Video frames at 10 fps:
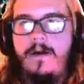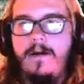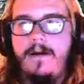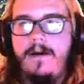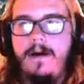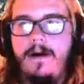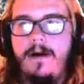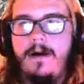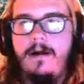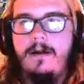
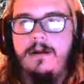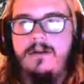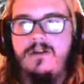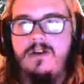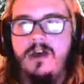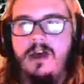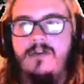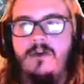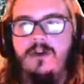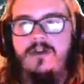Let's see.
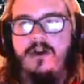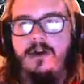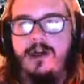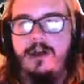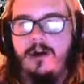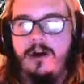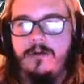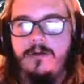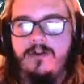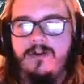Of course, Donkey
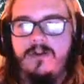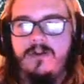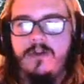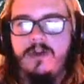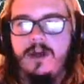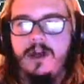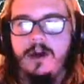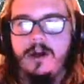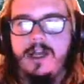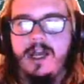Kong was an
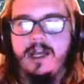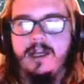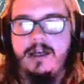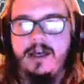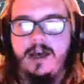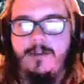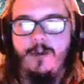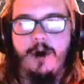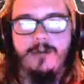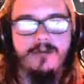arcade game
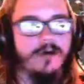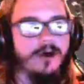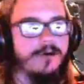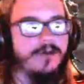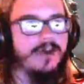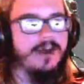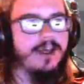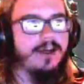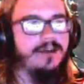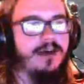well before it was NES.